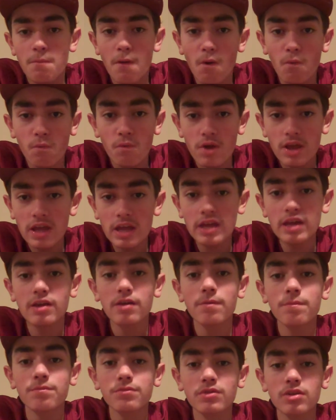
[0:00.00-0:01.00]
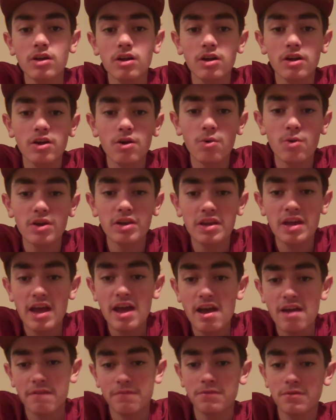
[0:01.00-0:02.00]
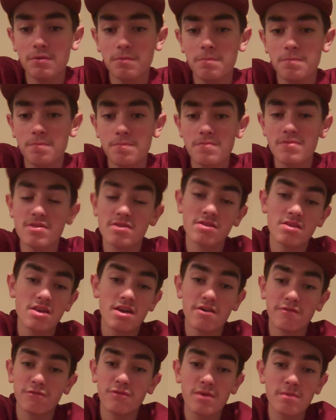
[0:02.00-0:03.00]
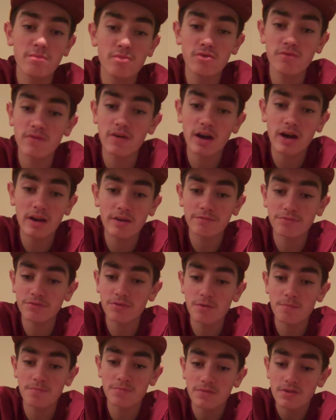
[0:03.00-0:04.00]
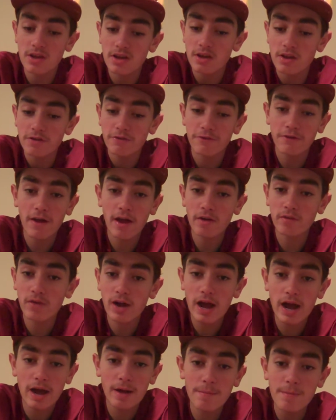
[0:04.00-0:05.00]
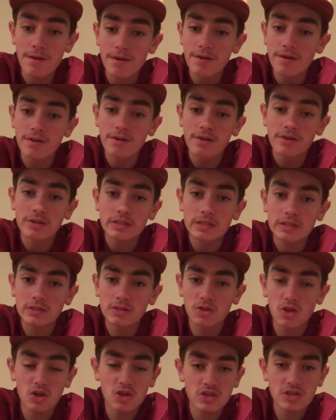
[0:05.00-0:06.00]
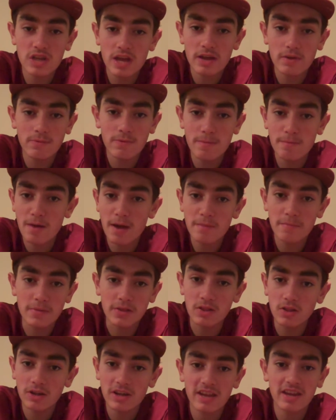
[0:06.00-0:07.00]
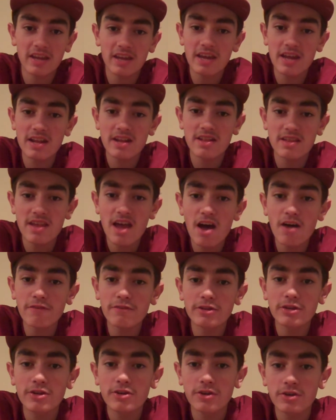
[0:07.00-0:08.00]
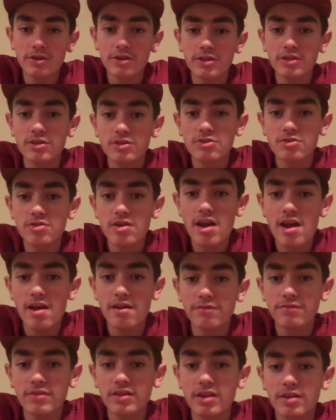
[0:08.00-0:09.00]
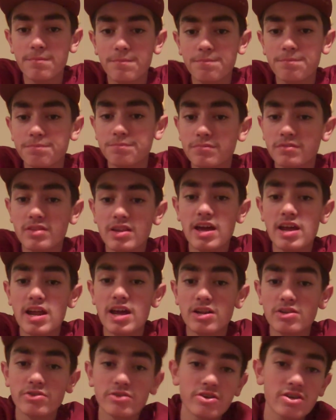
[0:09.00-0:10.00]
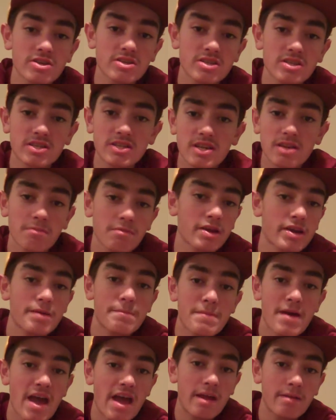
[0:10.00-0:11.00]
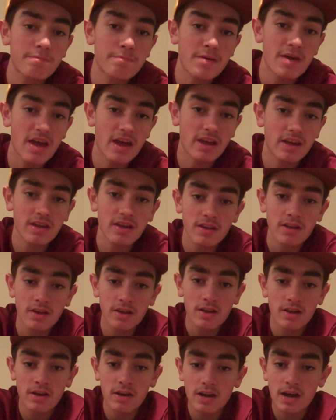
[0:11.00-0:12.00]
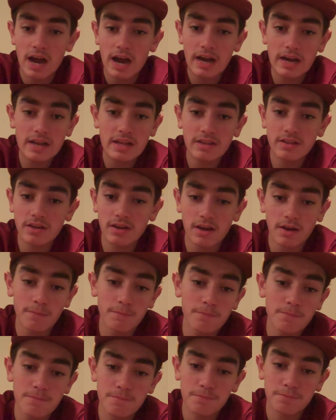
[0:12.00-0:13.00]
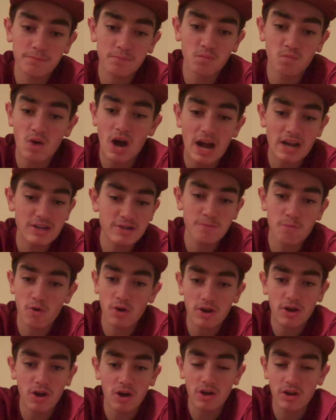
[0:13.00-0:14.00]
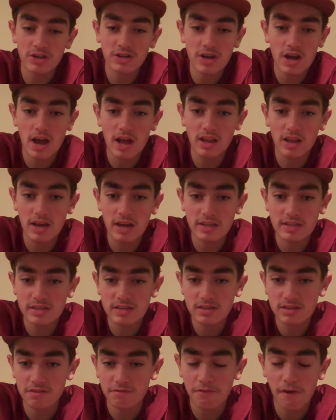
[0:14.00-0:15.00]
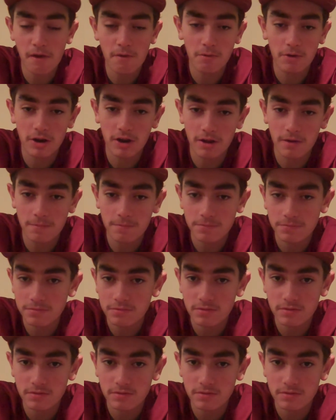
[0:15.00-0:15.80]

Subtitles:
But we are going to have to, if we move on from Fat Rob, looks like we might be looking at getting Dalvin Cook in the draft, and that actually doesn't seem like a bad pick. I need to watch more college highlights if I want to.